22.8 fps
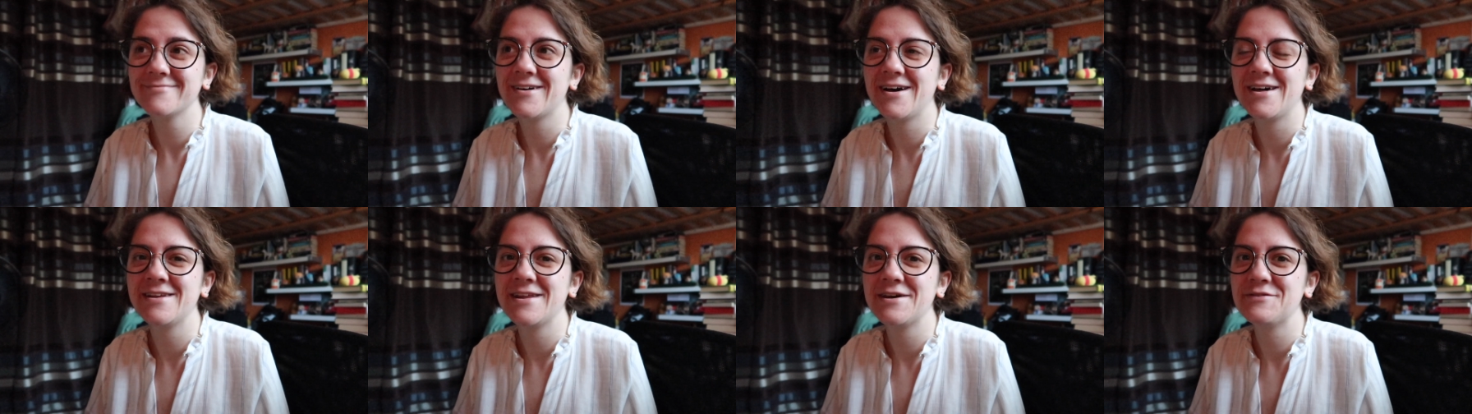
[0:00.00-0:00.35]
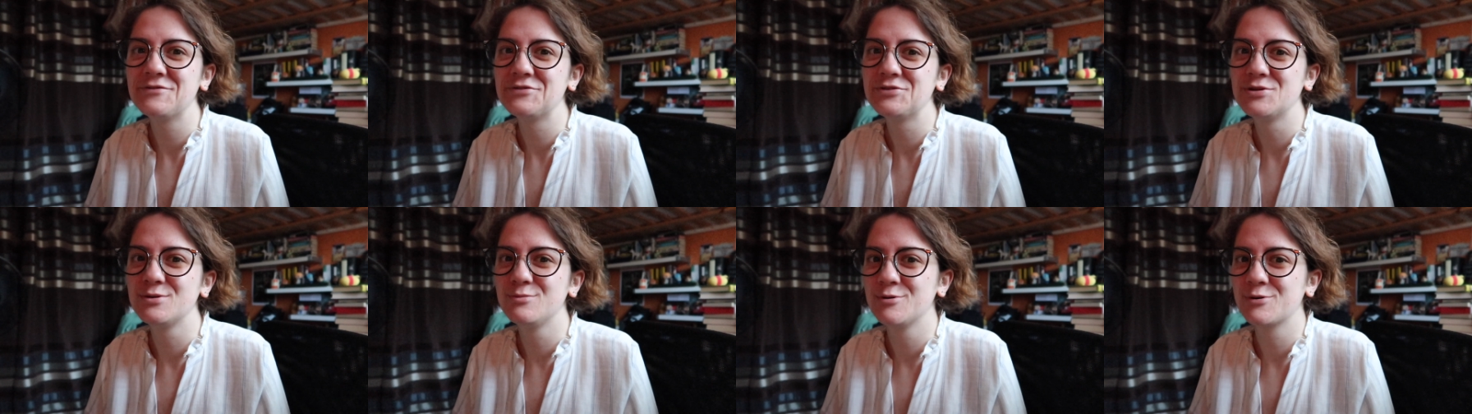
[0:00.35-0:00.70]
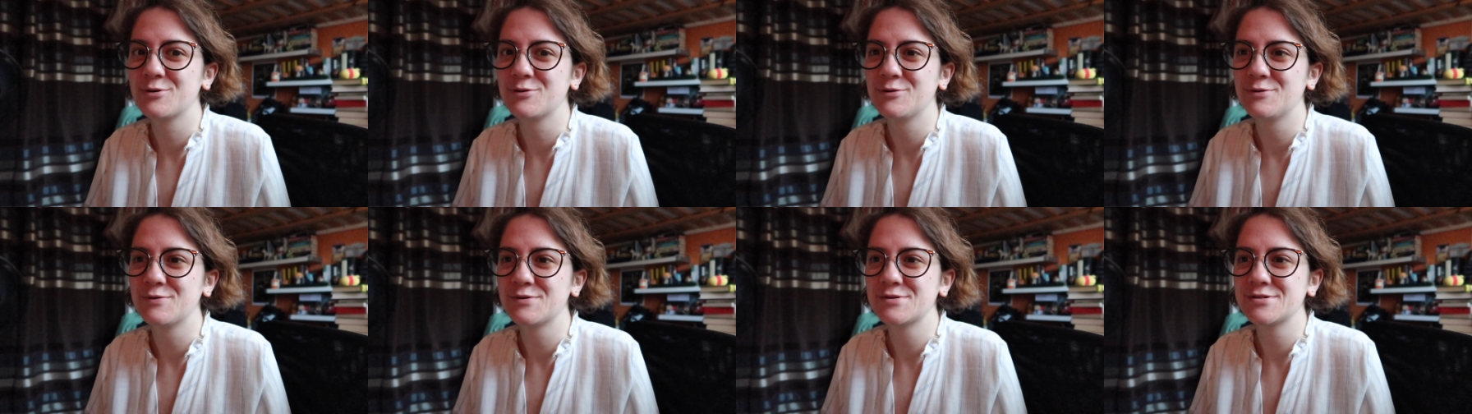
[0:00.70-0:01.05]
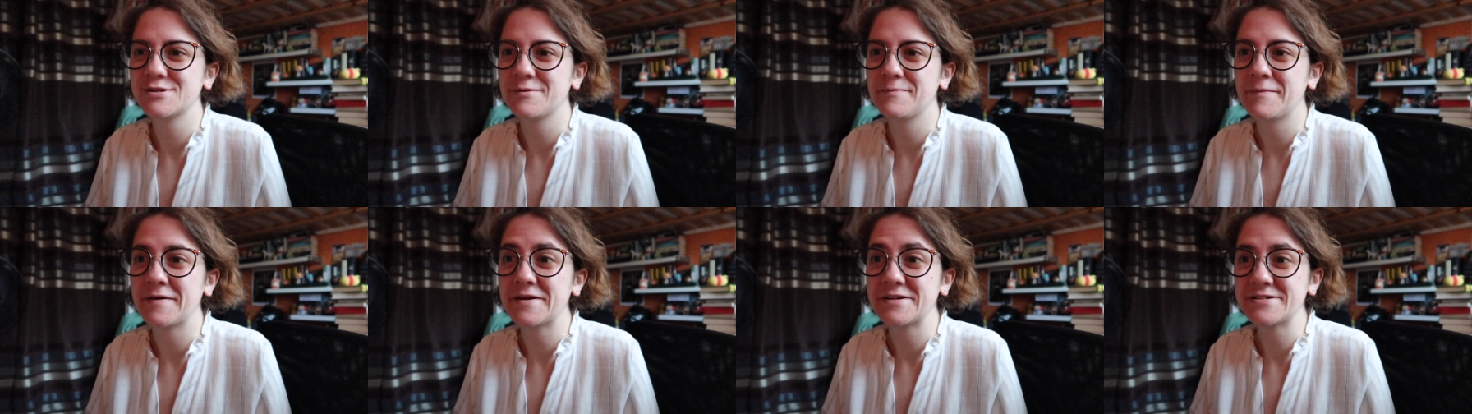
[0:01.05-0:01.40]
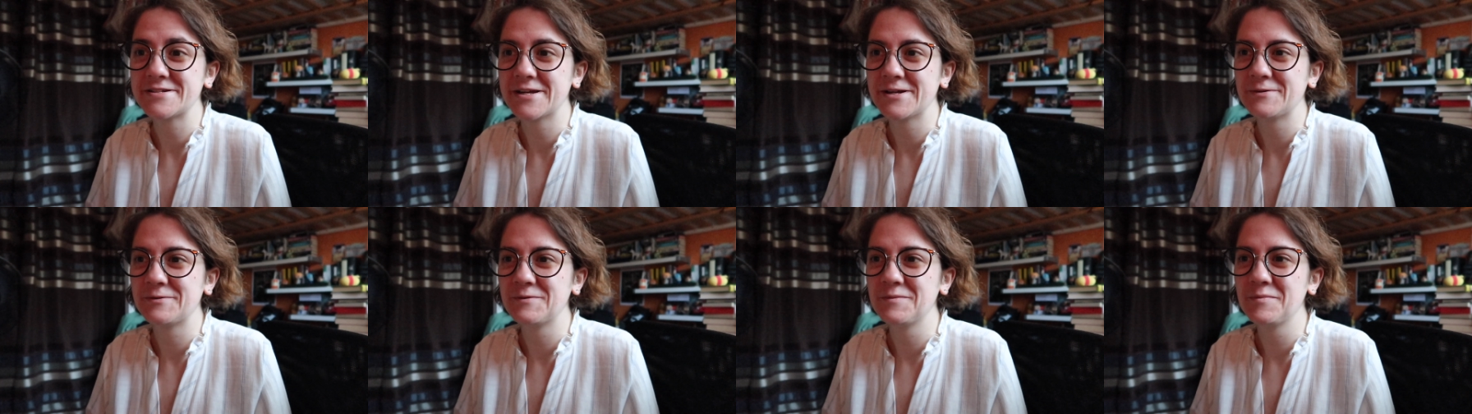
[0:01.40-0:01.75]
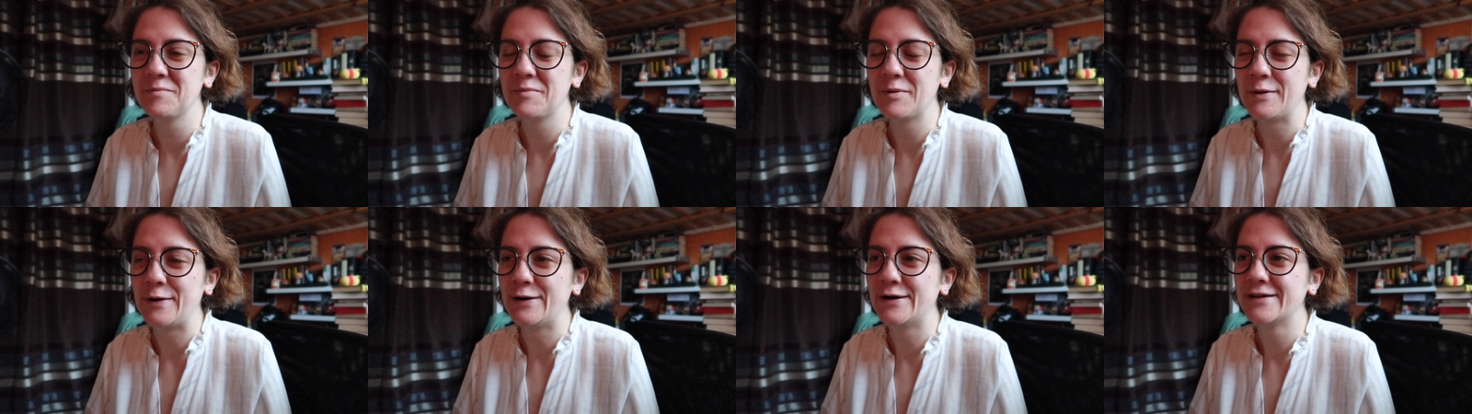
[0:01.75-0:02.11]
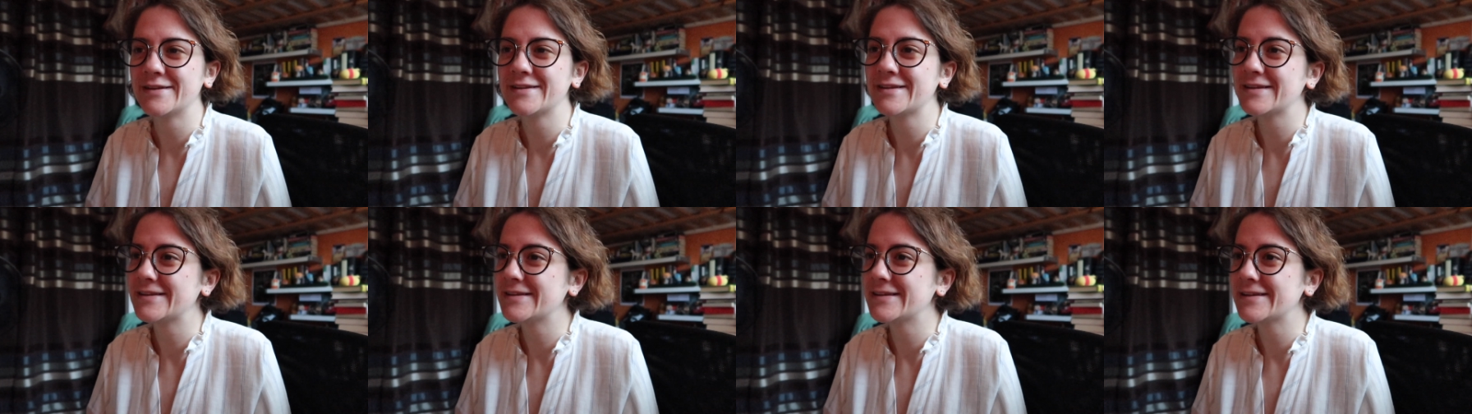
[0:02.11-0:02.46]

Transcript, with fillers: I never do book hauls on my channel but